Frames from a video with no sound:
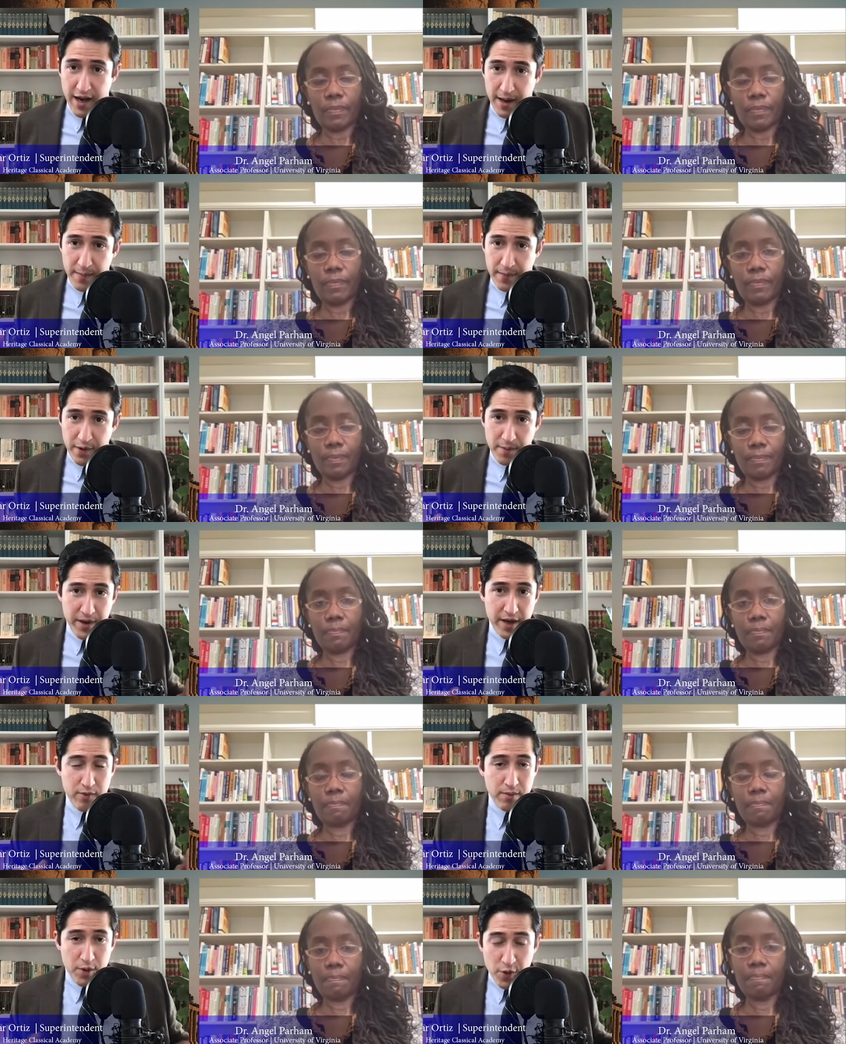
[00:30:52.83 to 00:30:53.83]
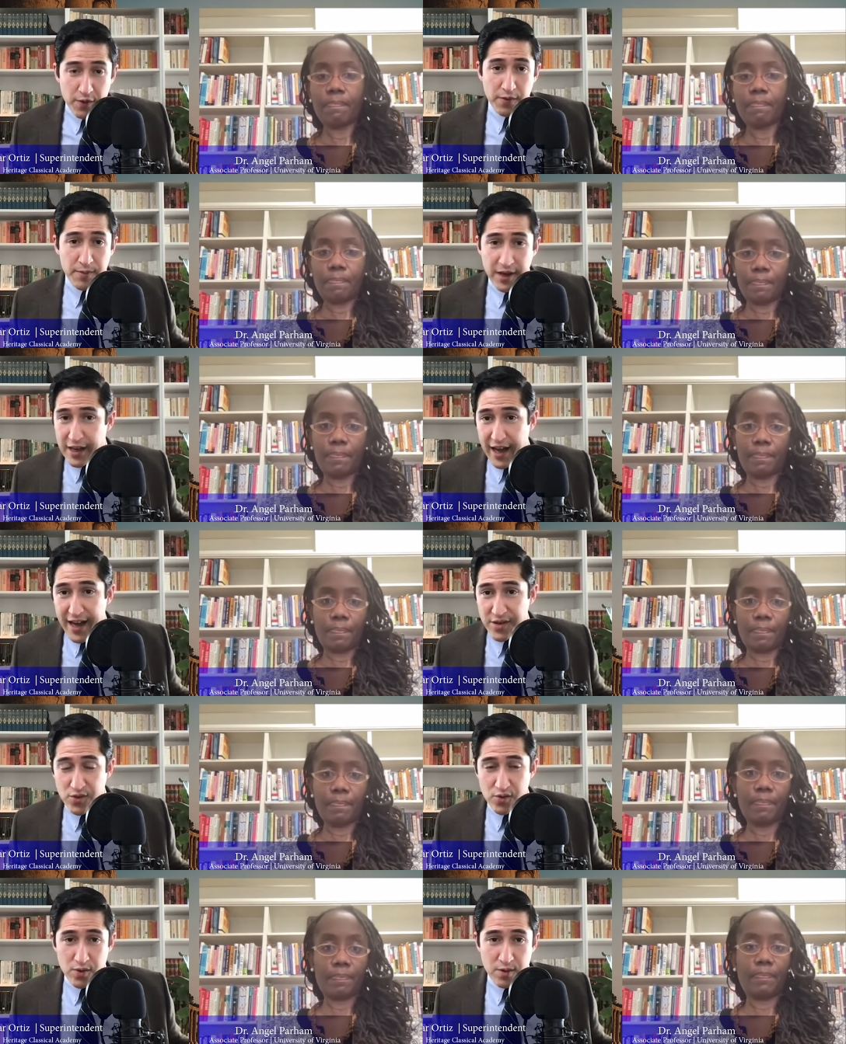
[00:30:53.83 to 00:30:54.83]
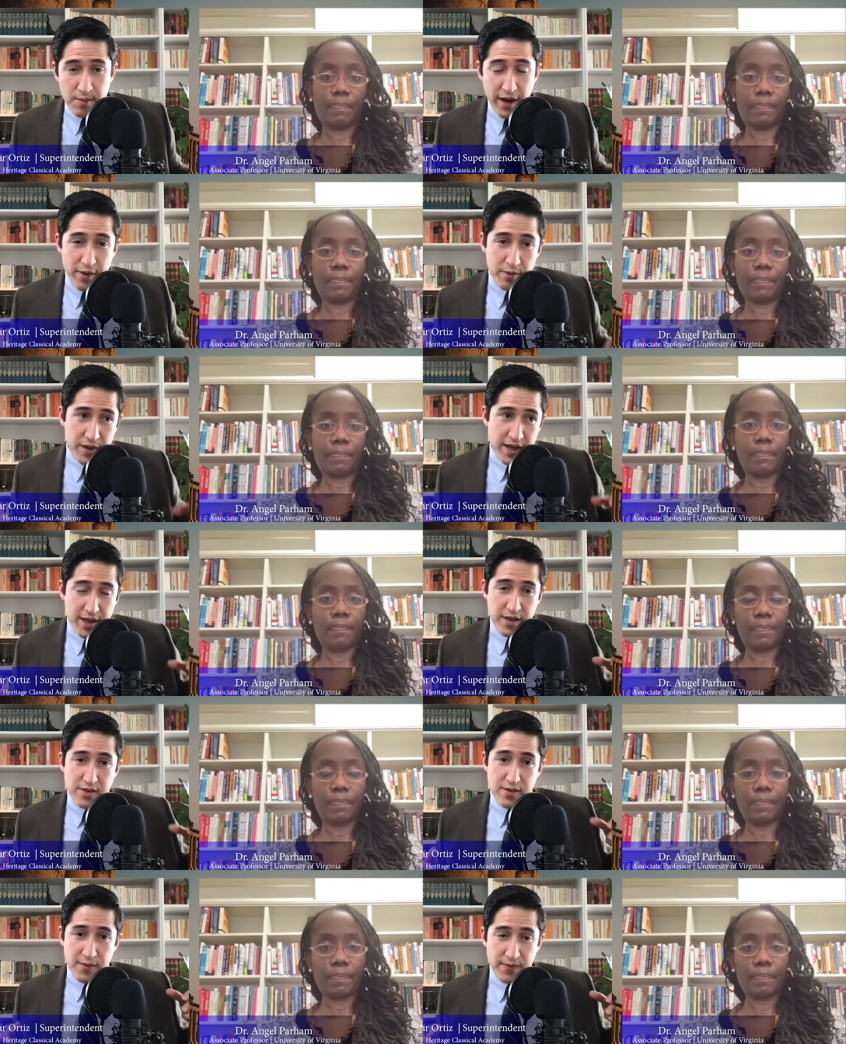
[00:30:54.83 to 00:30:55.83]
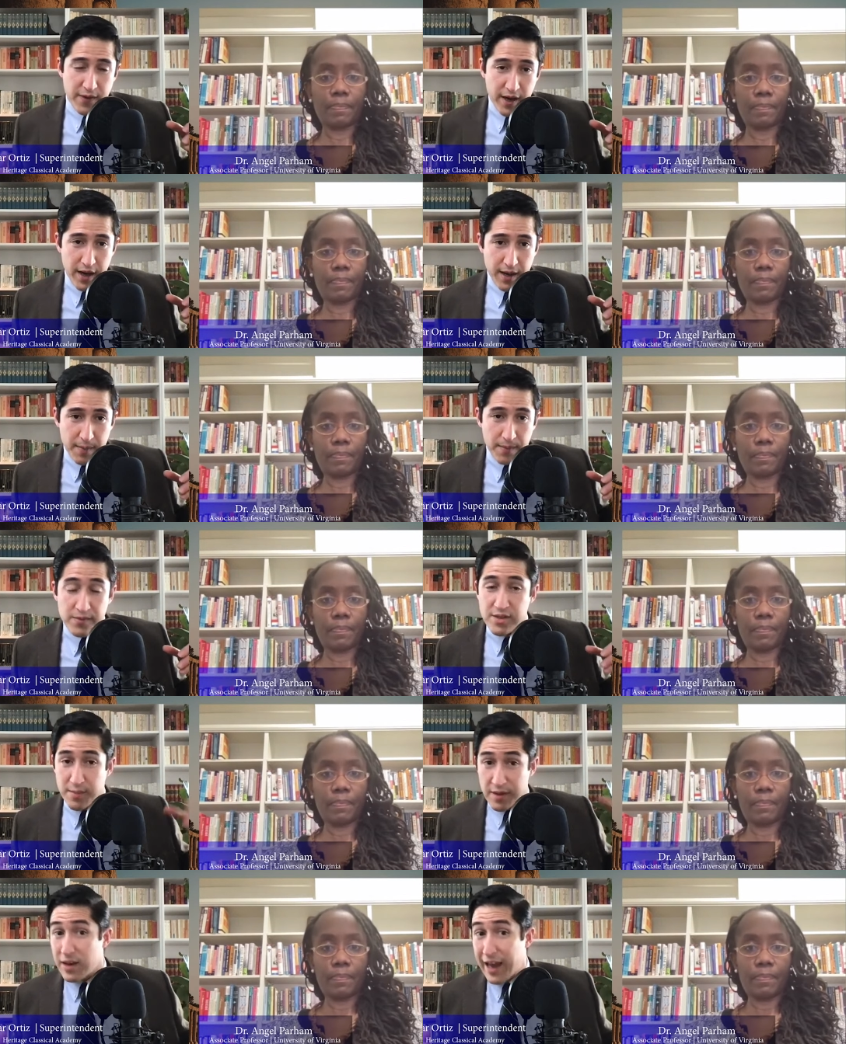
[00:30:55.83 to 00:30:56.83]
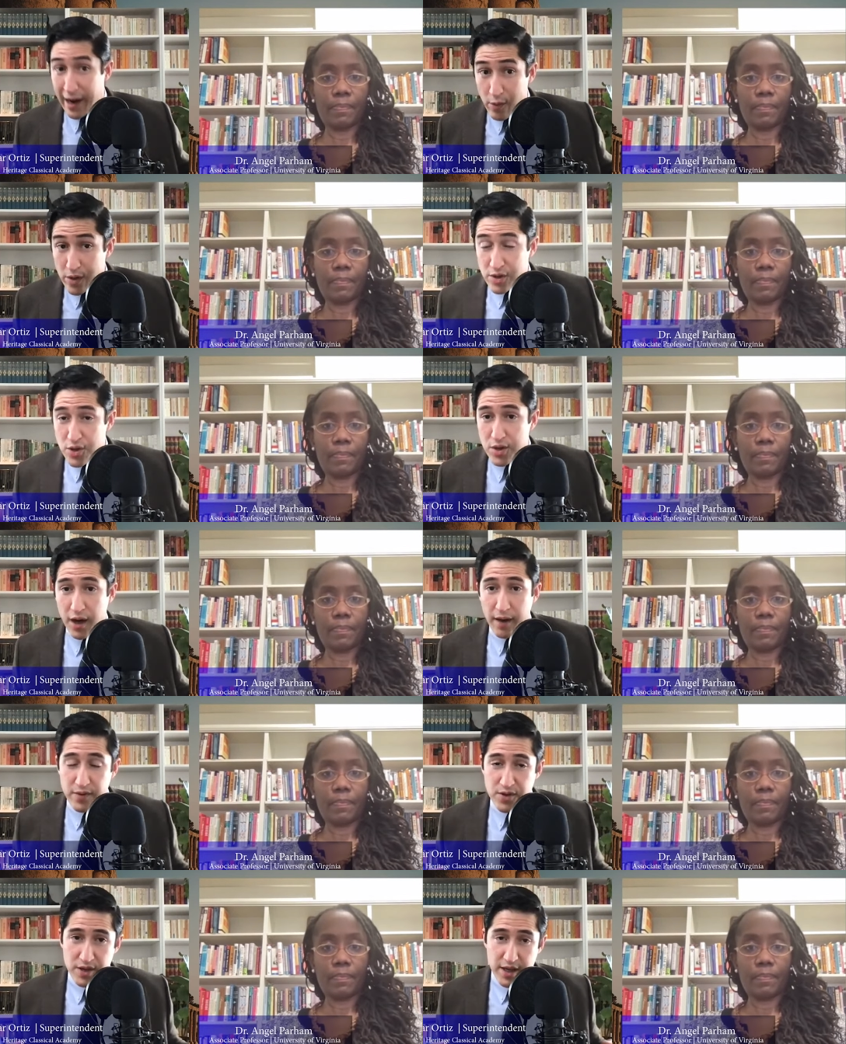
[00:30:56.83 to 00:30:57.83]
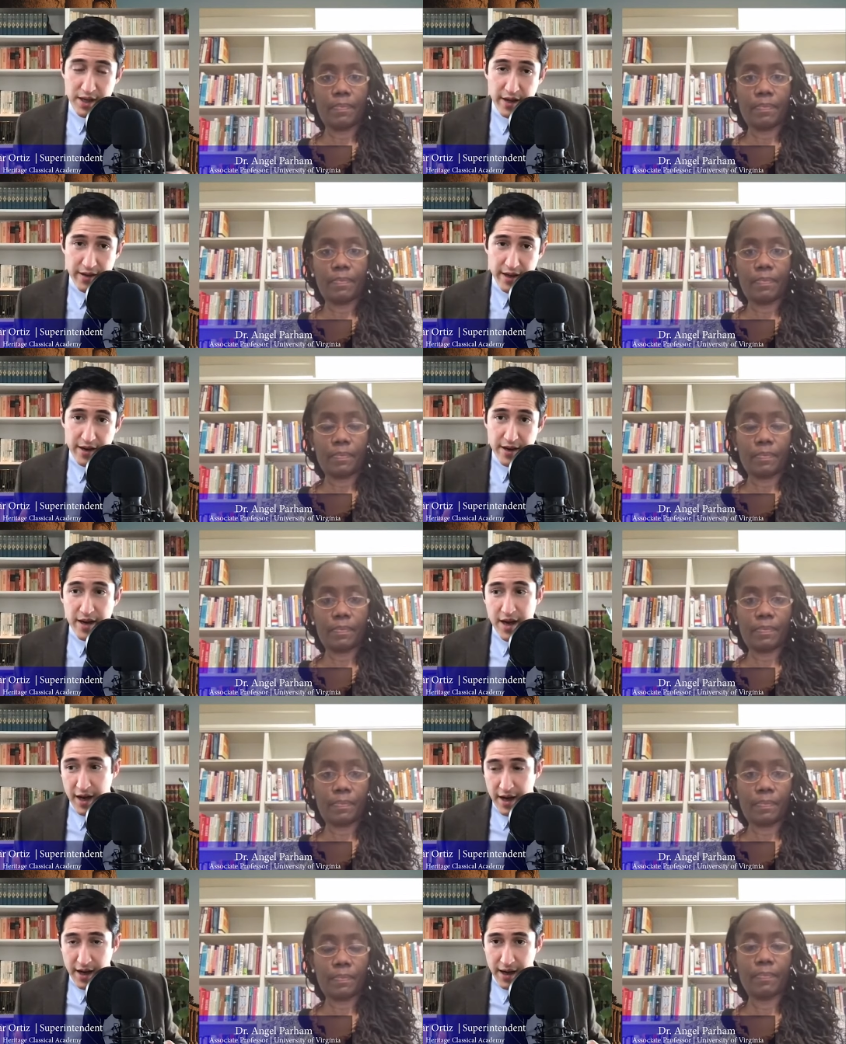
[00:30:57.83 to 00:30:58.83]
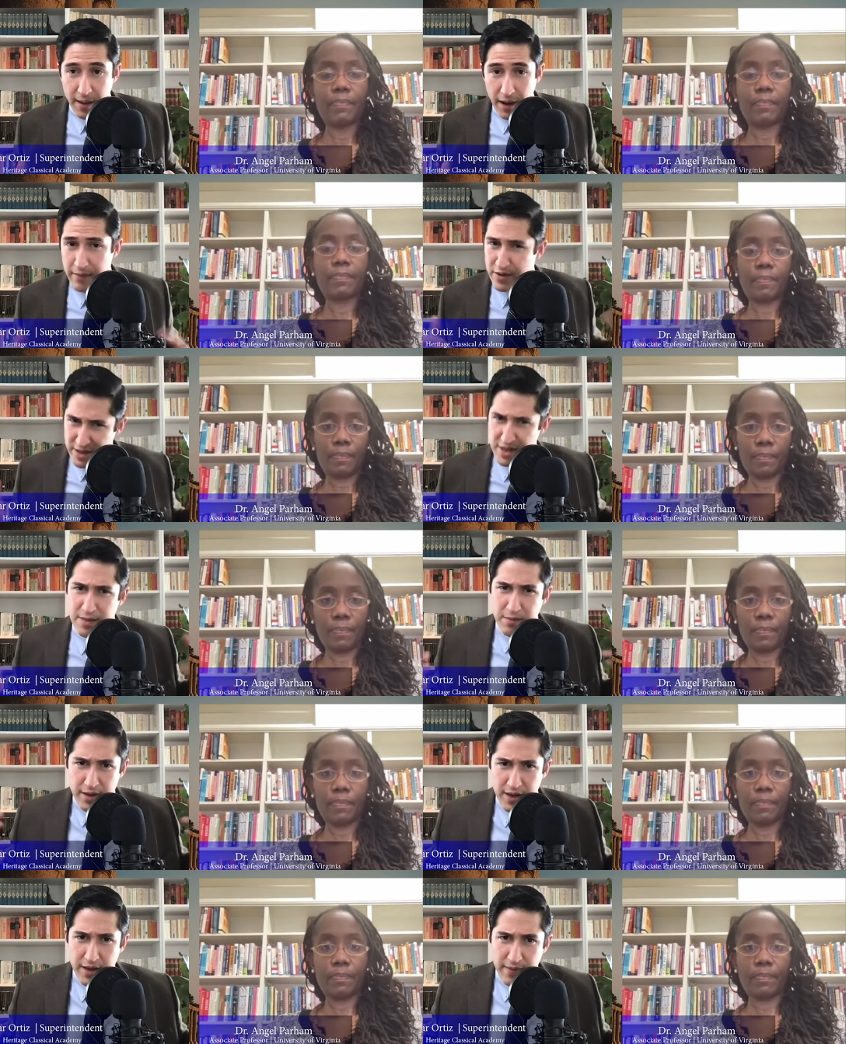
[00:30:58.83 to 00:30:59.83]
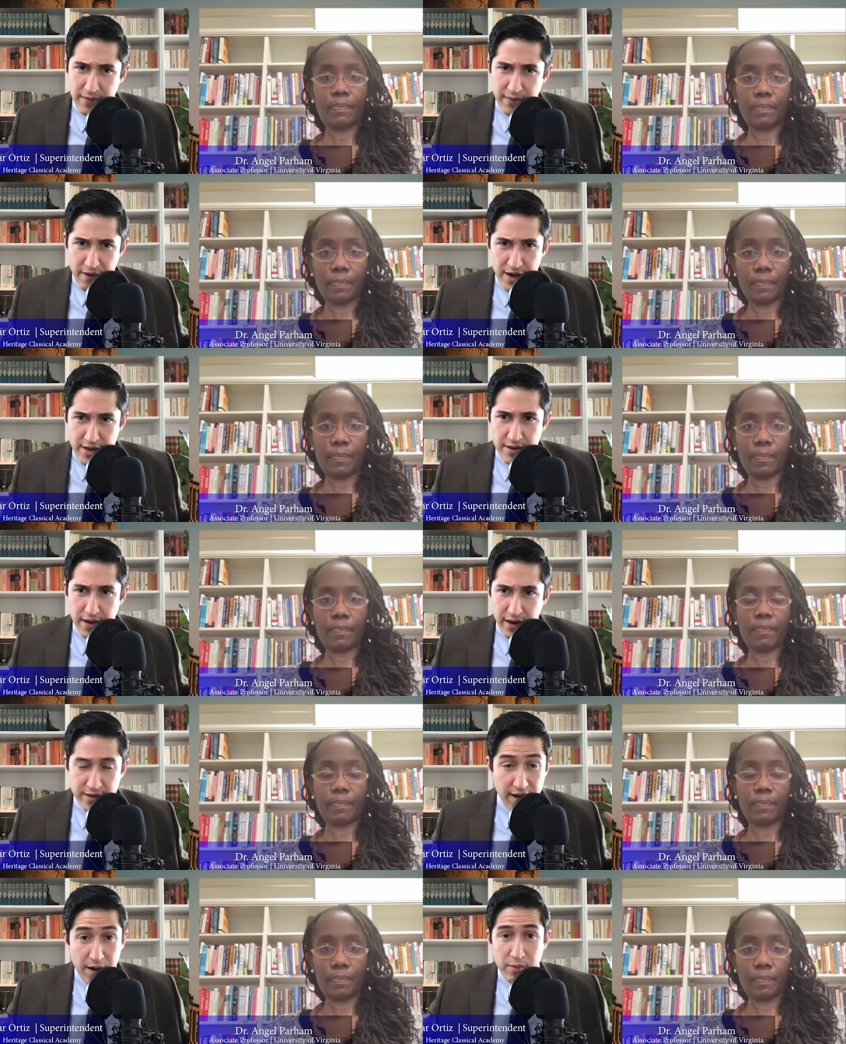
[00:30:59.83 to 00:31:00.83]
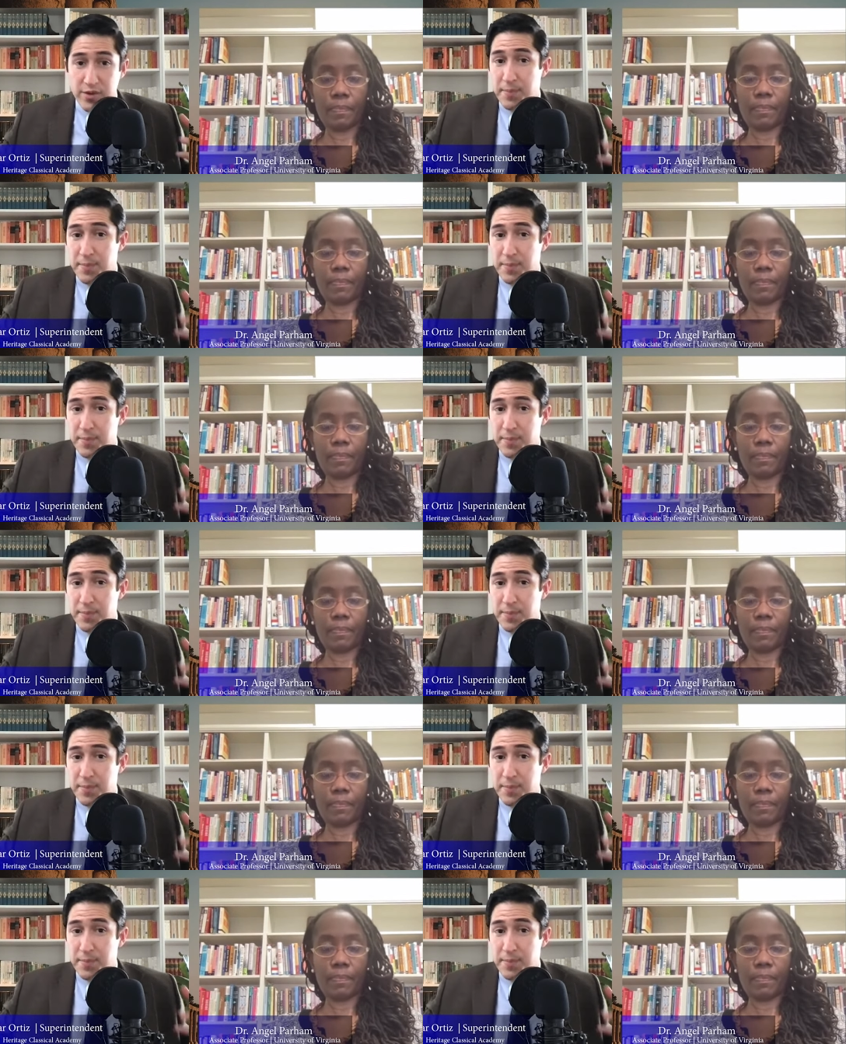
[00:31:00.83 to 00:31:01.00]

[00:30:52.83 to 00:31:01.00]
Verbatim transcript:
Speaker 1: They're being removed from the classroom either because of some of the language, obviously, and then obviously some of the very terrible